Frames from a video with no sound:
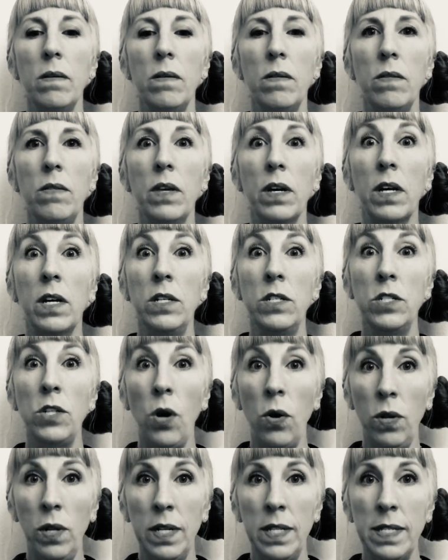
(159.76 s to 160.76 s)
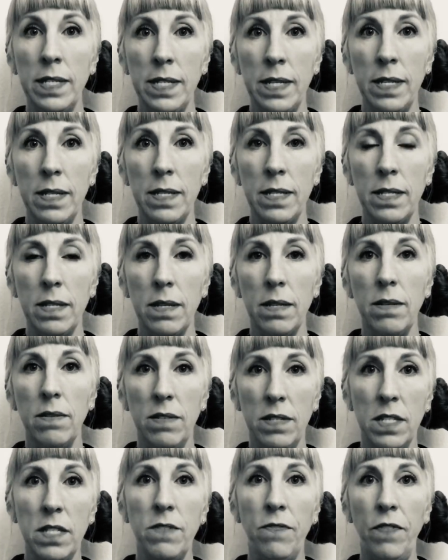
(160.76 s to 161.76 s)
the condolences
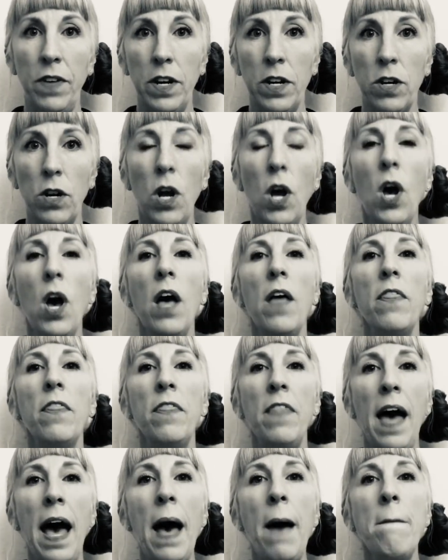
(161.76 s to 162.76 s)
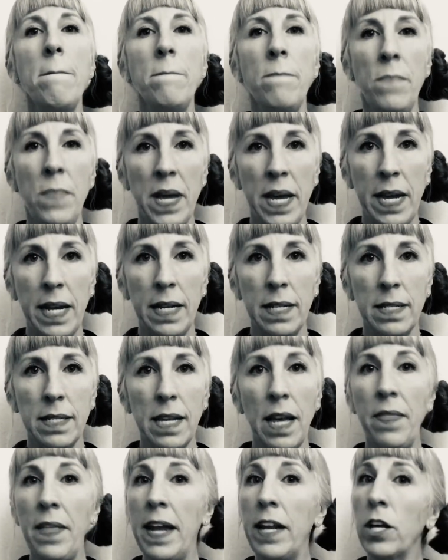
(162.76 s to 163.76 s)
sphere. That means,
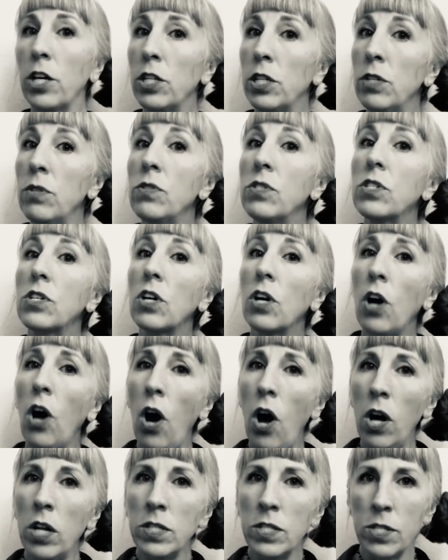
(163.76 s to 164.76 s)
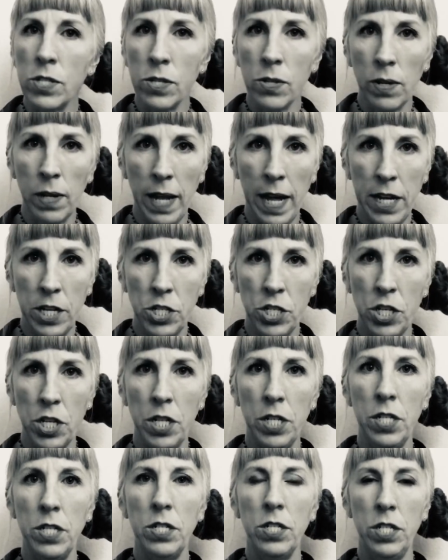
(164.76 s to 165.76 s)
and that includes
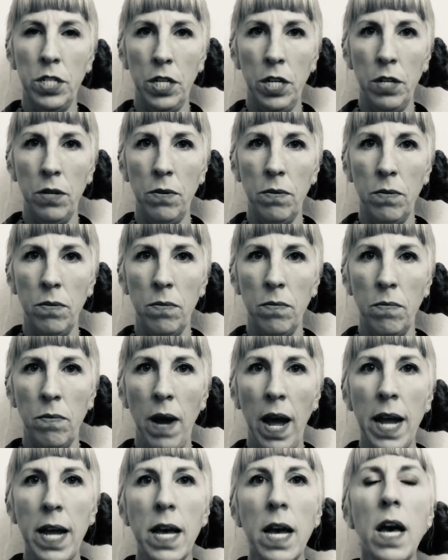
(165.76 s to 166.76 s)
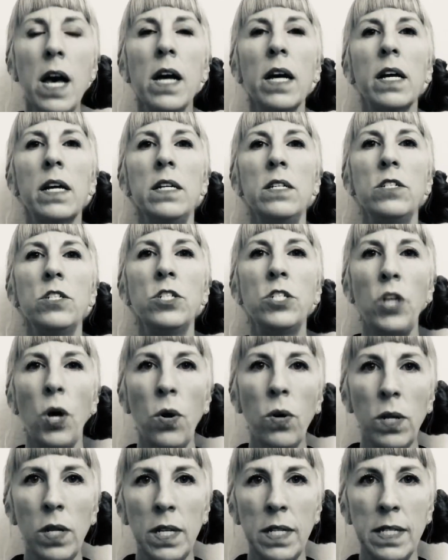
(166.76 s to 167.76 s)
consolation too, right?
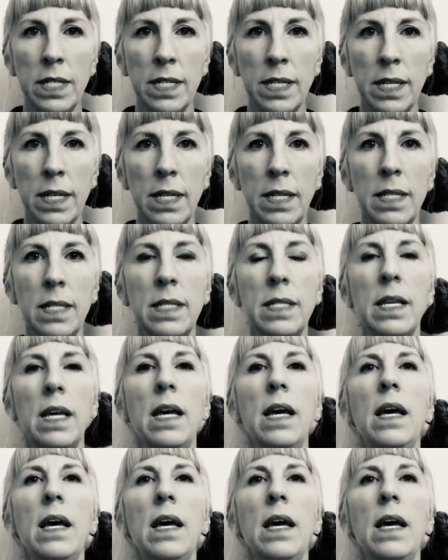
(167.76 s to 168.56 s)
Condolences,